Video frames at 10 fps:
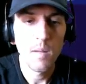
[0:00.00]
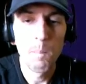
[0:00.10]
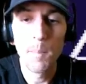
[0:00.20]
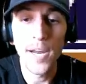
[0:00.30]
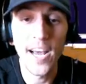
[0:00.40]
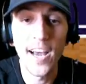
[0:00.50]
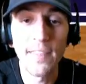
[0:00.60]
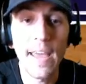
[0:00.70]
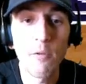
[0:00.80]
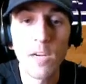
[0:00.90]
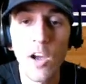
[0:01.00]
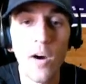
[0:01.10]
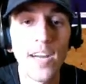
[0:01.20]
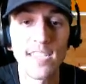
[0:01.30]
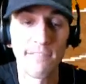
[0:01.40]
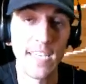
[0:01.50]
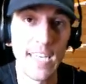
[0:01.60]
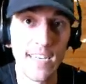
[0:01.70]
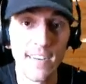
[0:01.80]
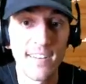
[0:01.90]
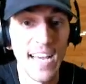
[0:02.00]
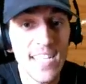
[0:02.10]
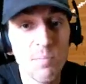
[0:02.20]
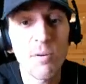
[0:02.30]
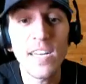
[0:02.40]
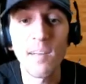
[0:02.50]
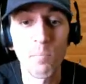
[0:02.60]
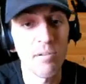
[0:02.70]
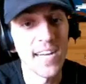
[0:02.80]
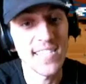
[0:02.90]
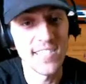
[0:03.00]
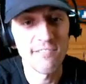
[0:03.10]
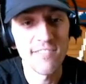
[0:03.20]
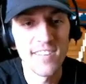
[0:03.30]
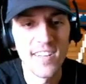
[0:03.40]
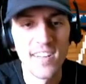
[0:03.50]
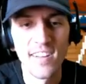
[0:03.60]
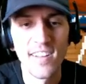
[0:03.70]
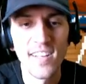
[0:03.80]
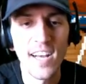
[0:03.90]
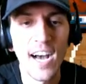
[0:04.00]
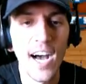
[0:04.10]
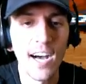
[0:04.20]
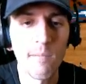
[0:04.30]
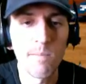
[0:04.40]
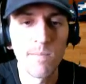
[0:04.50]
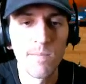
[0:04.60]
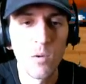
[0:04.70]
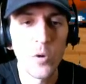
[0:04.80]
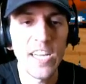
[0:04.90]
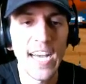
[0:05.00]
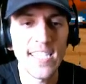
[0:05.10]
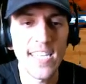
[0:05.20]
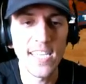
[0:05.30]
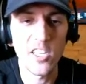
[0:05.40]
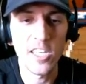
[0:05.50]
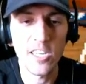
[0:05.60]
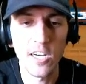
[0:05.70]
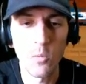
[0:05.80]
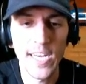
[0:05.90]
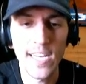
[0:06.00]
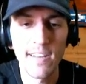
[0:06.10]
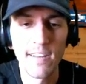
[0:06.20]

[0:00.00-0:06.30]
But uh, they would go undefeated. That's pretty impressive. Um. What do you guys think? Do you think they're gonna win it?